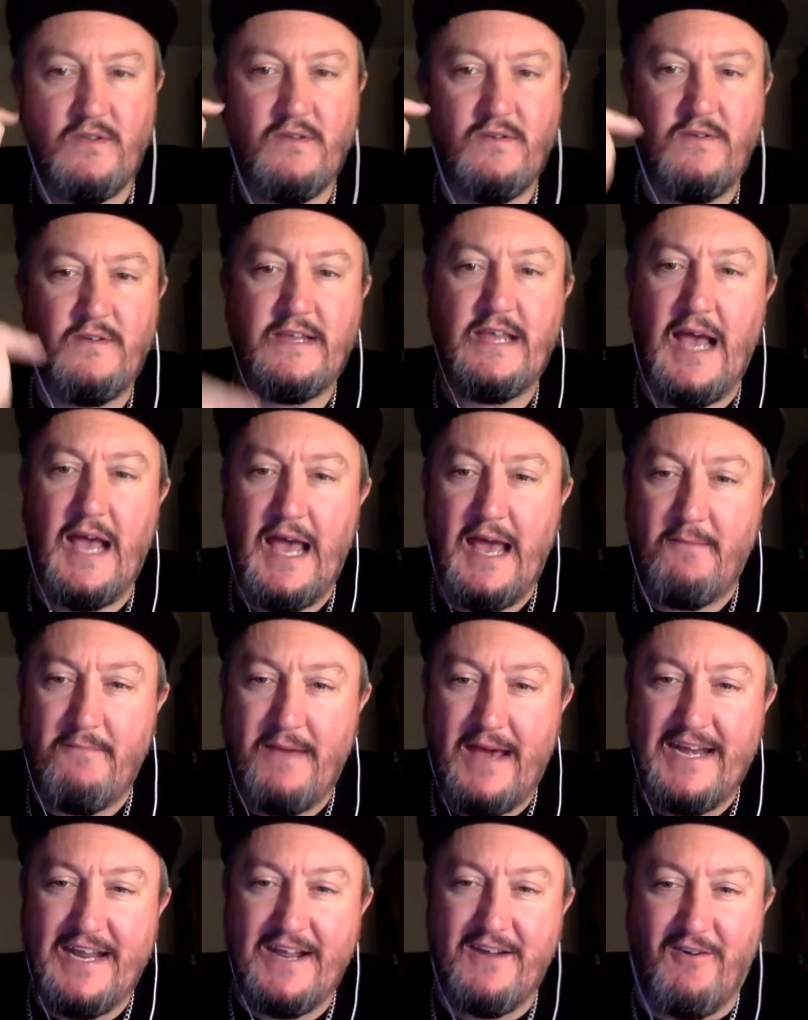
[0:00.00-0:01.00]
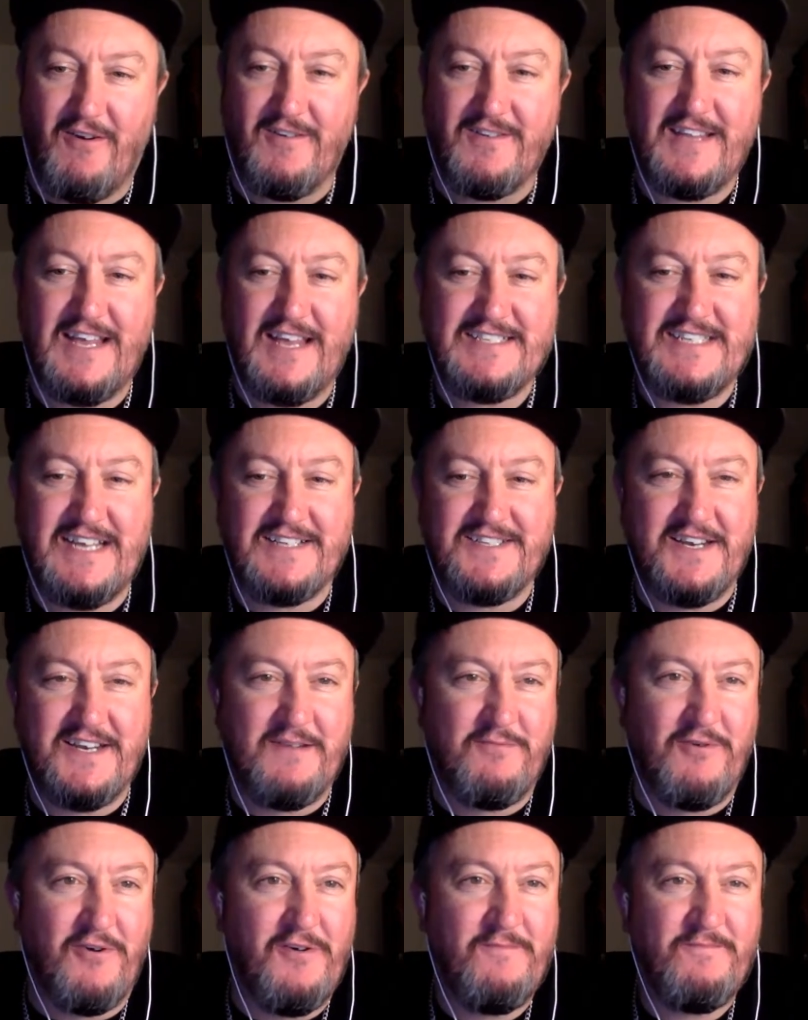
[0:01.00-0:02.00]
Yeah, Manninger. Thanks, Anthony,
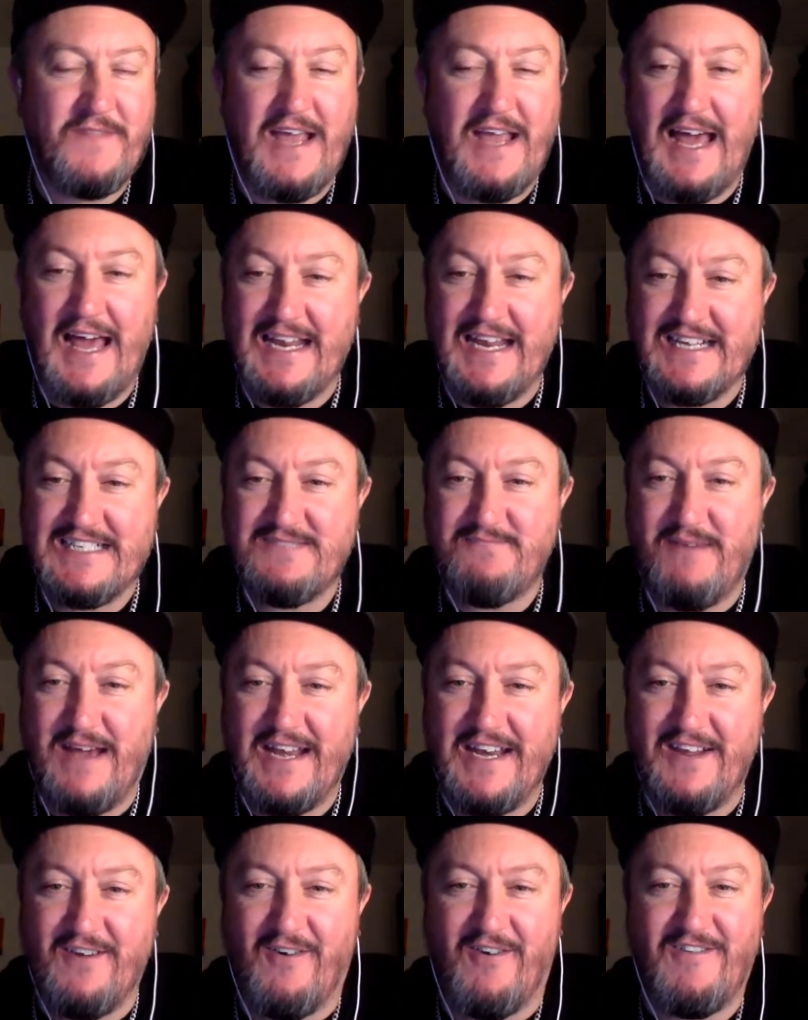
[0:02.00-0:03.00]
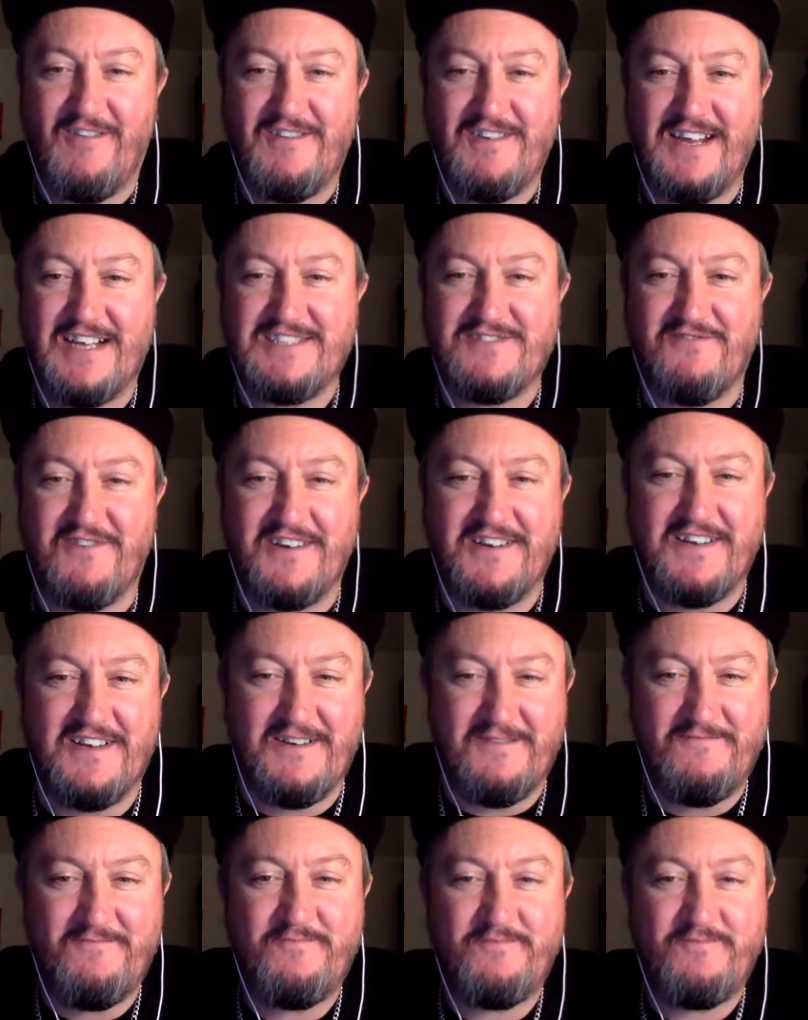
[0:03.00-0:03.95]
bro. Alex Manninger. That's right, yeah.